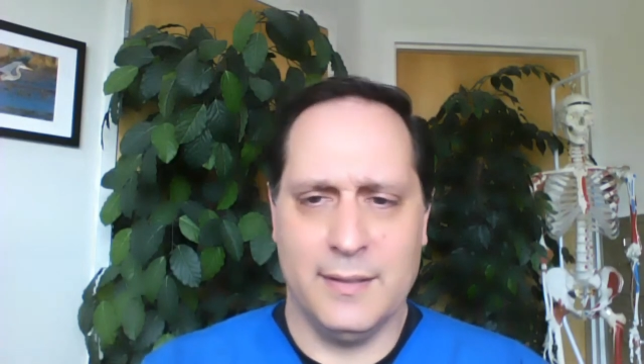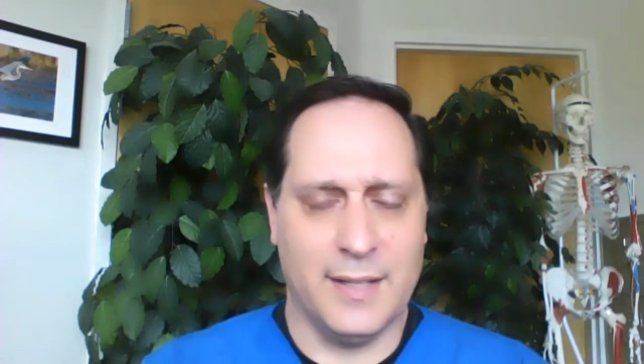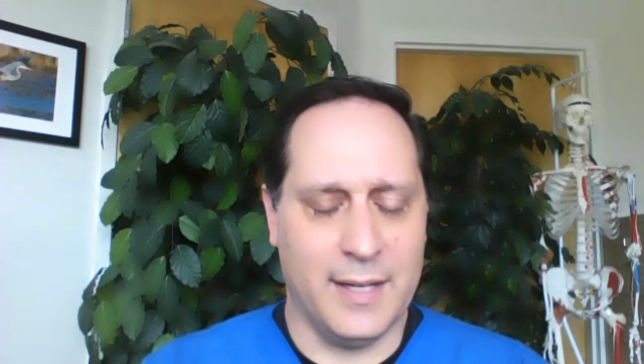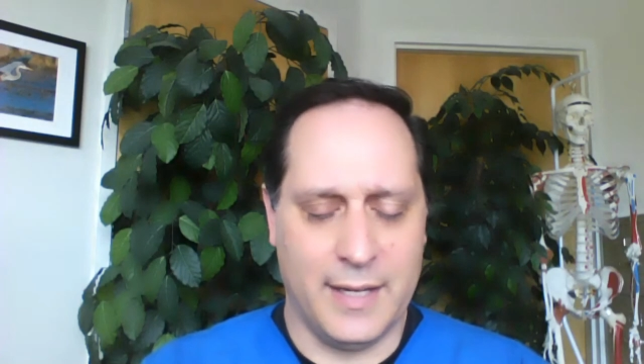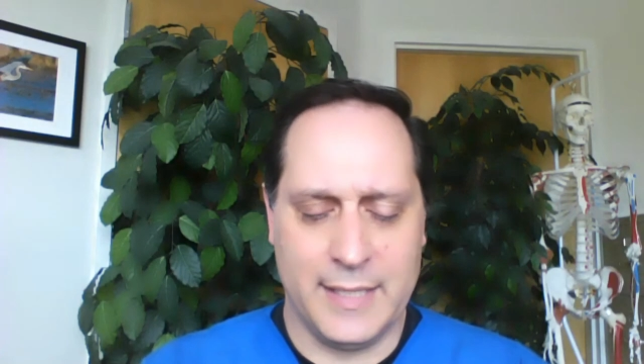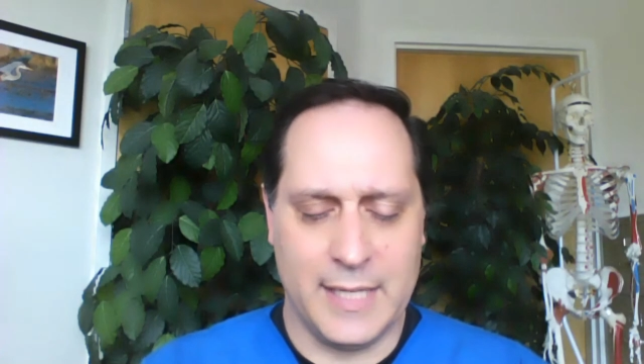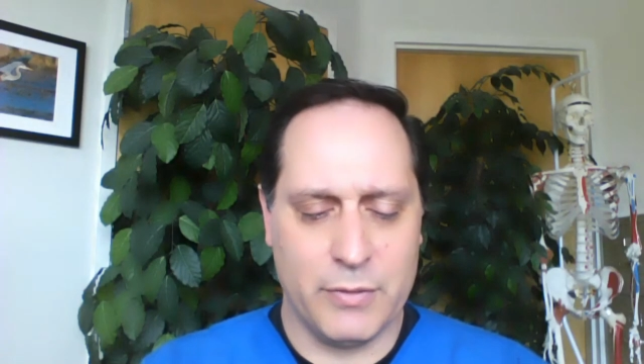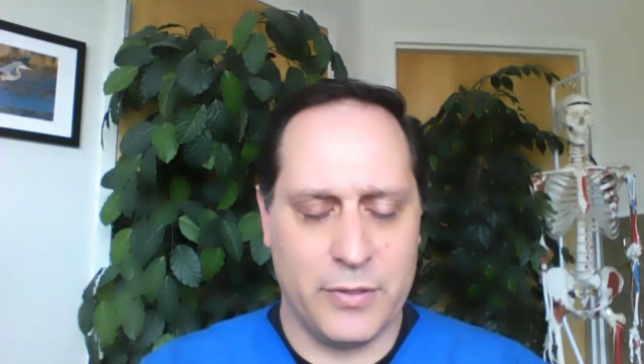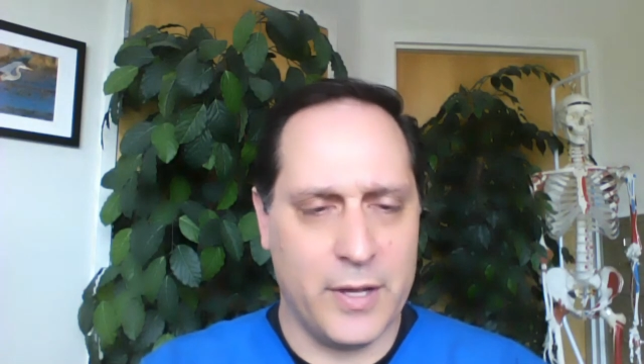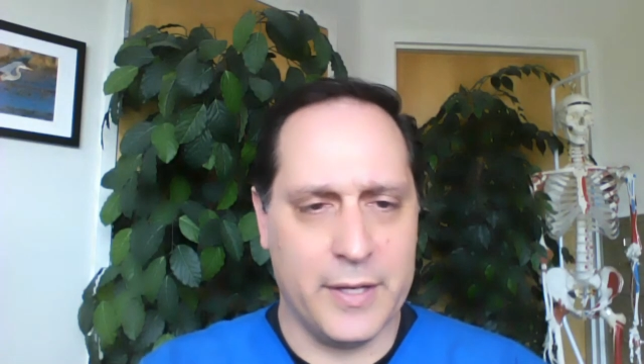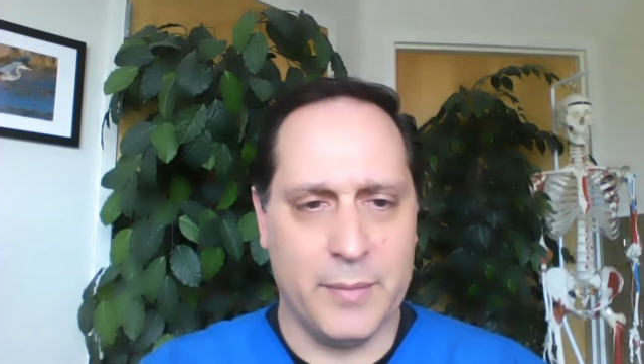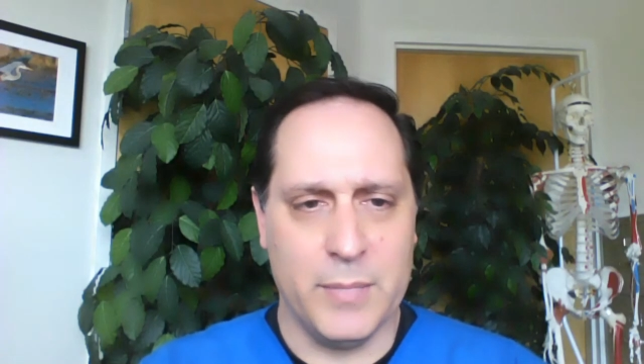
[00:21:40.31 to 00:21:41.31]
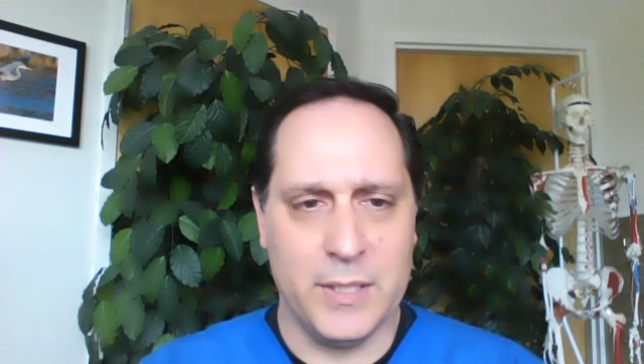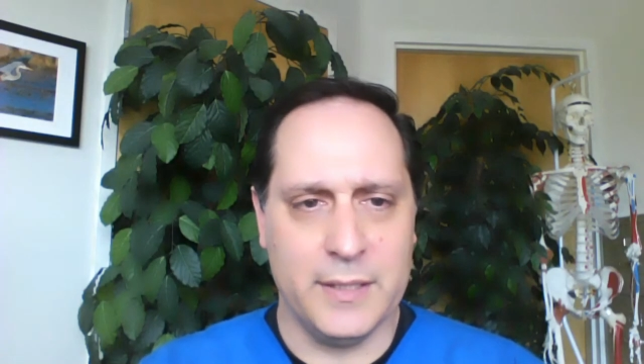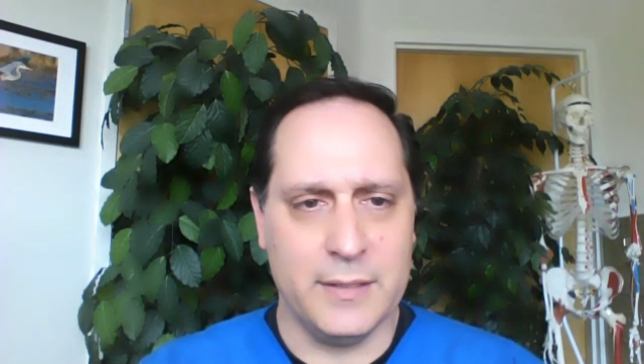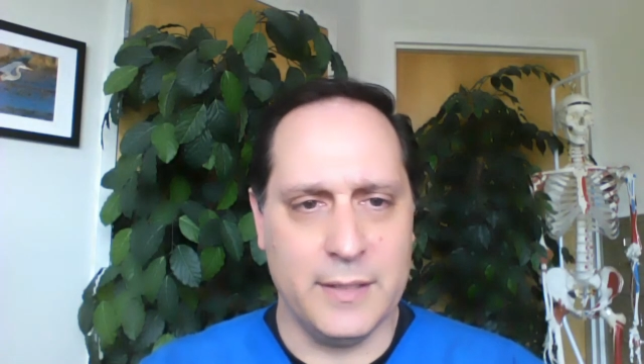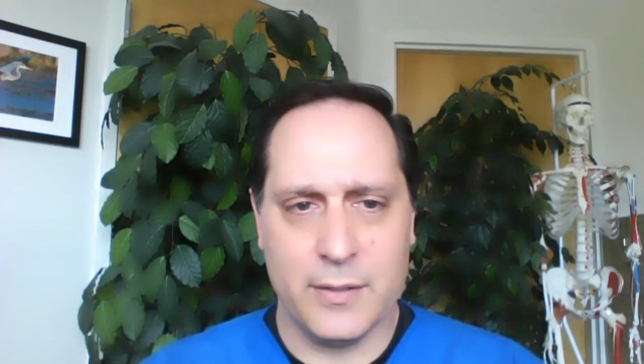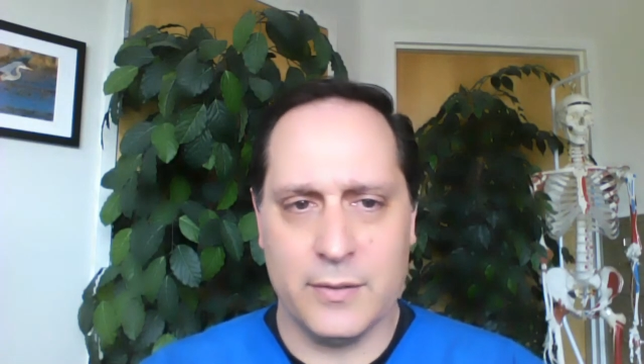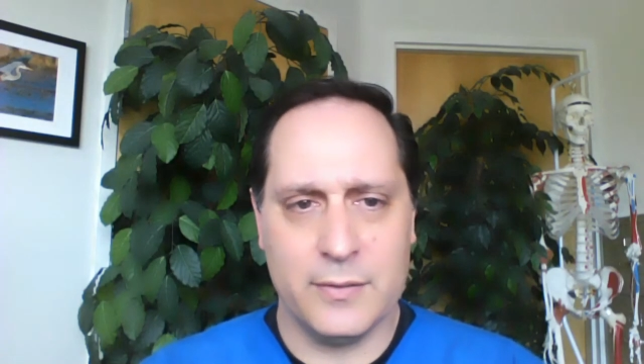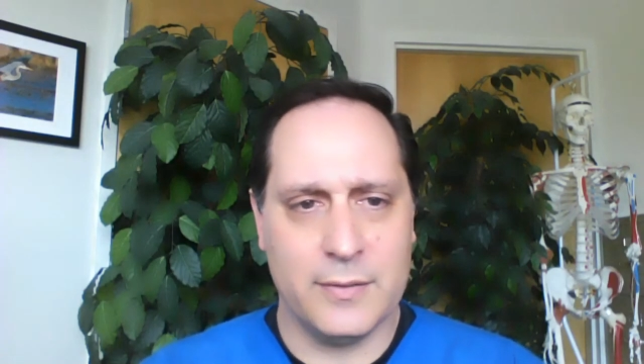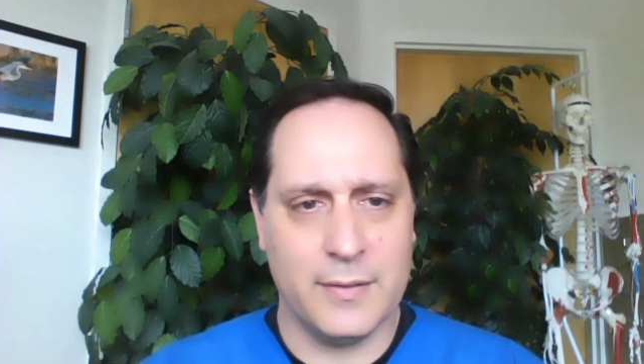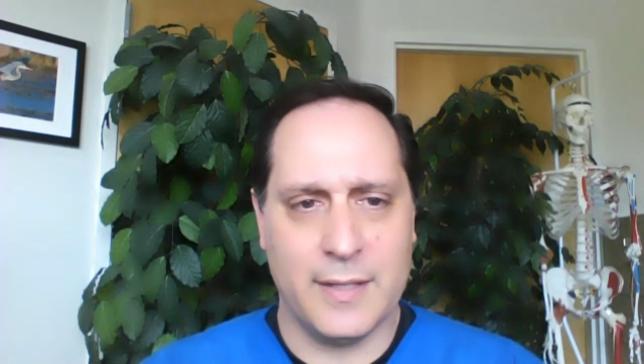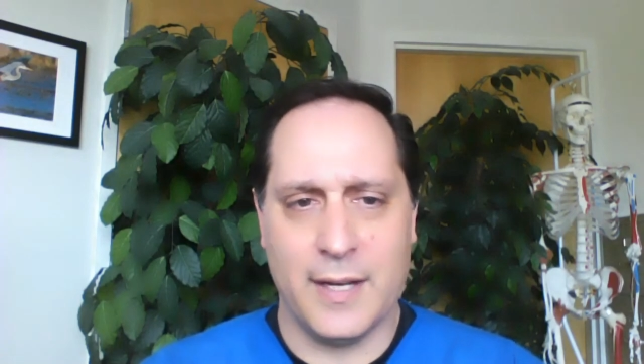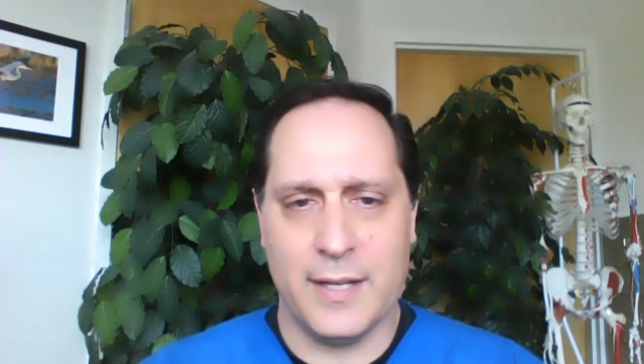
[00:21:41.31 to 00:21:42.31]
I never thought in a million years
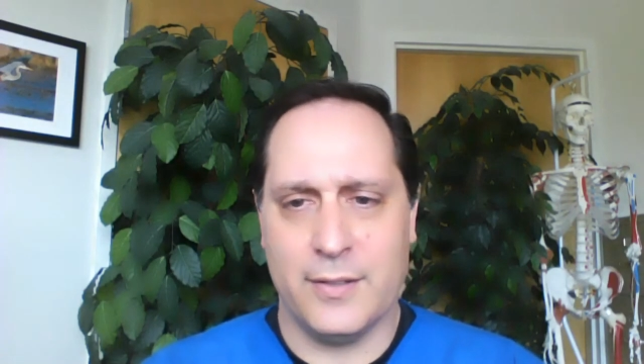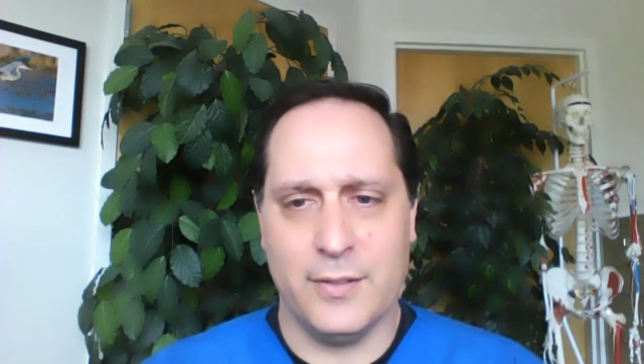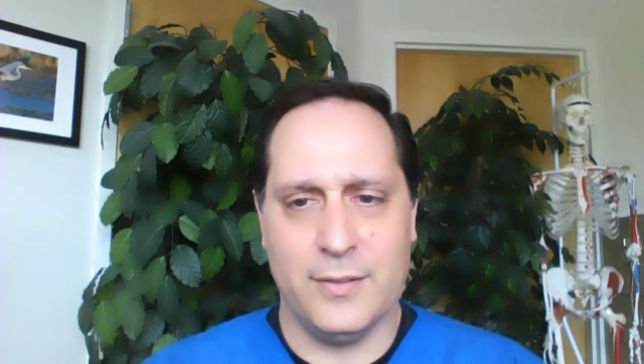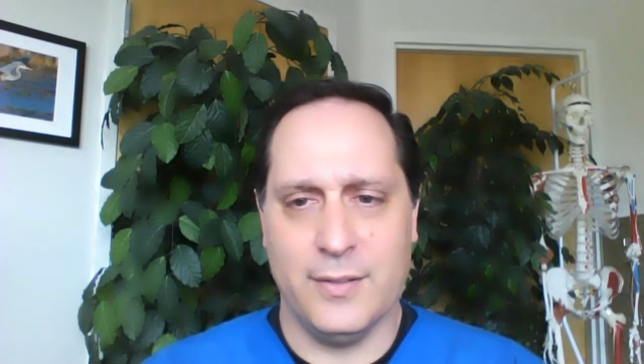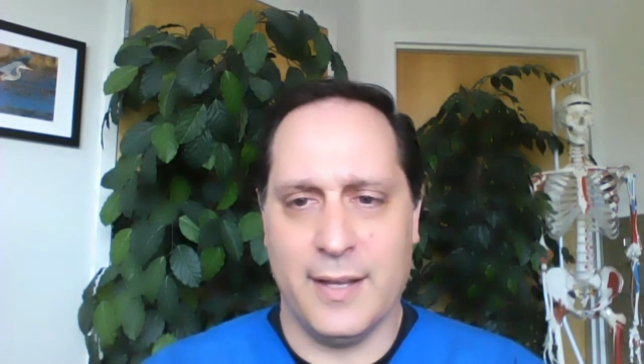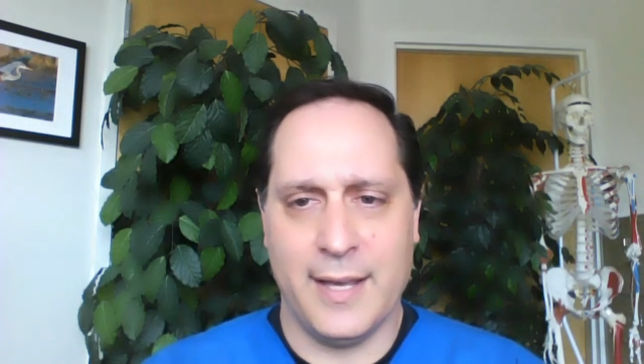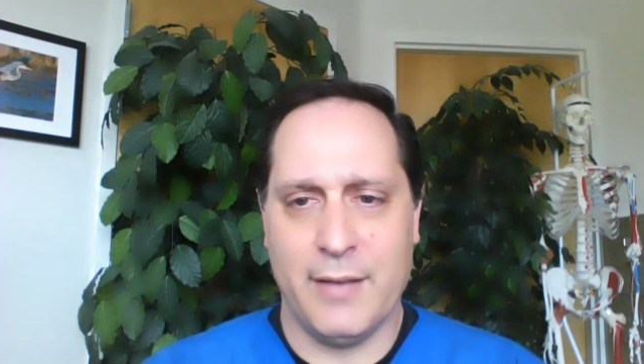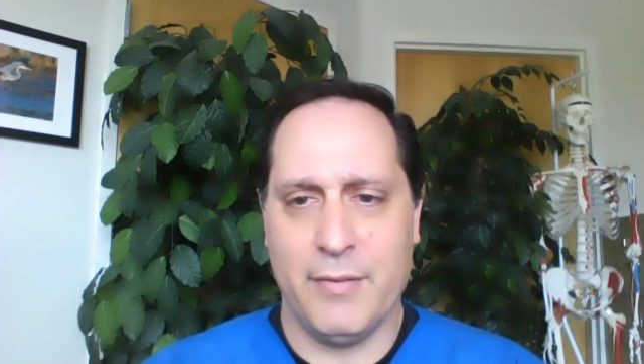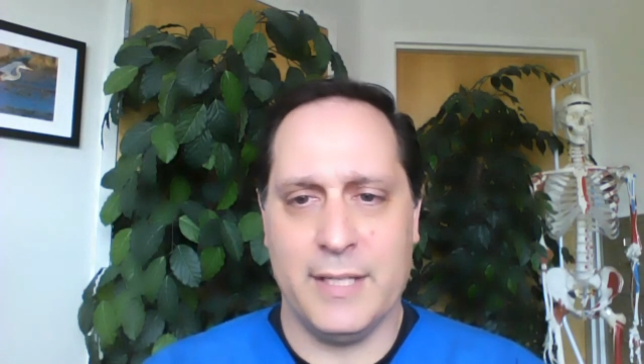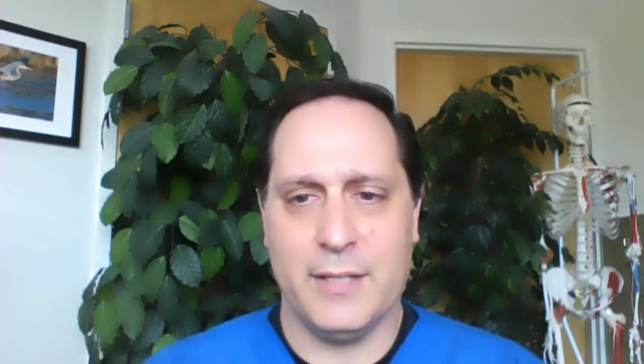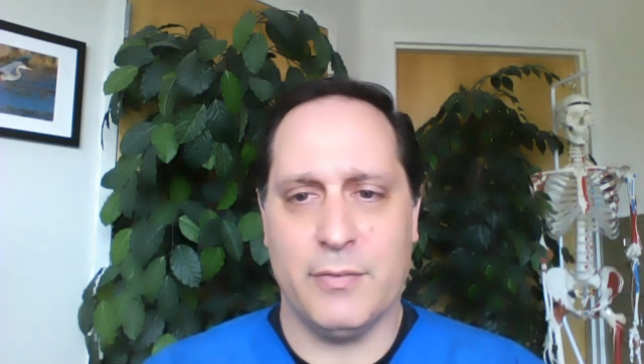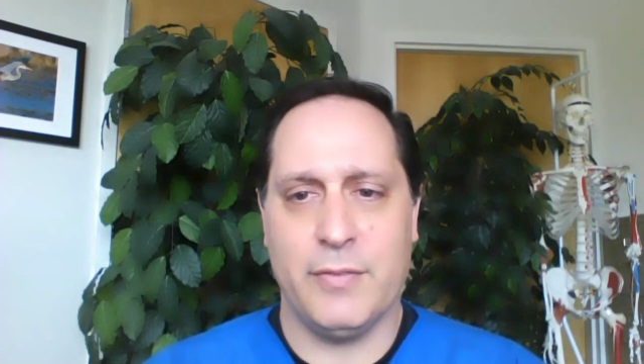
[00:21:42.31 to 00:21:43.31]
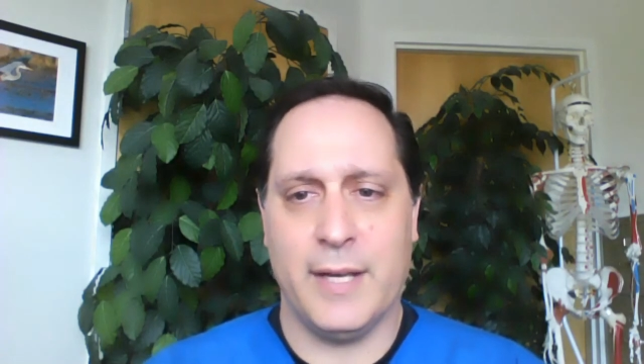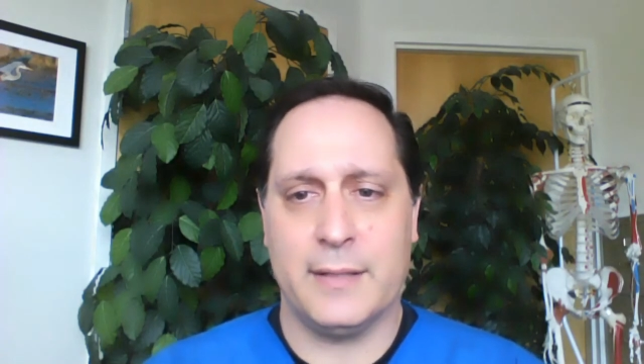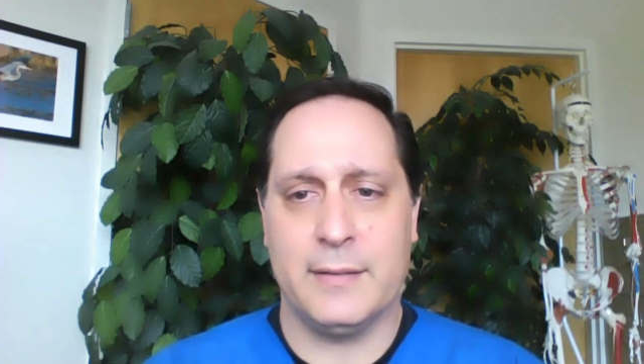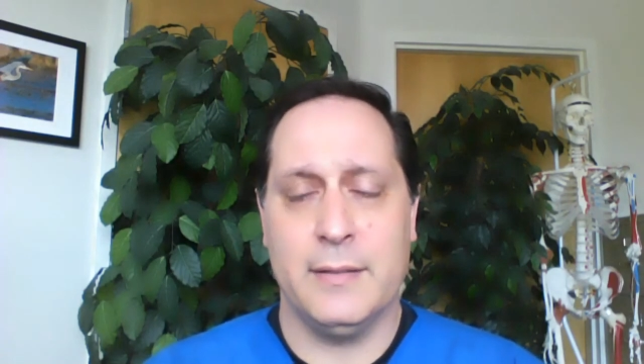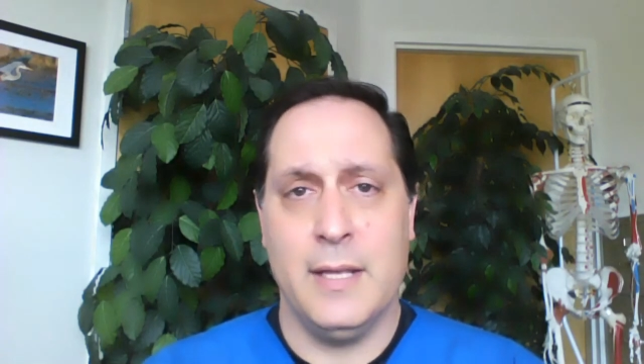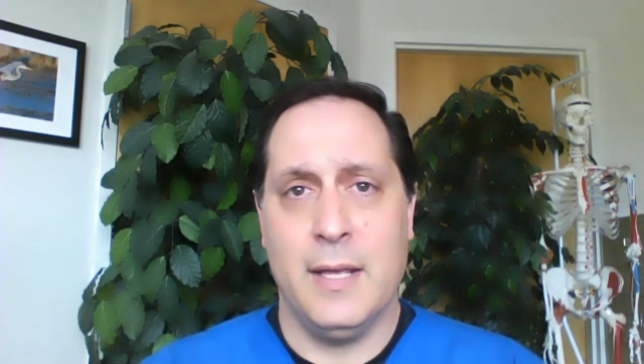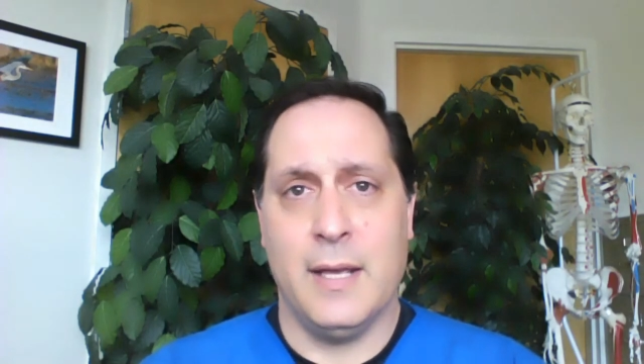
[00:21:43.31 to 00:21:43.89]
that I could have any effect.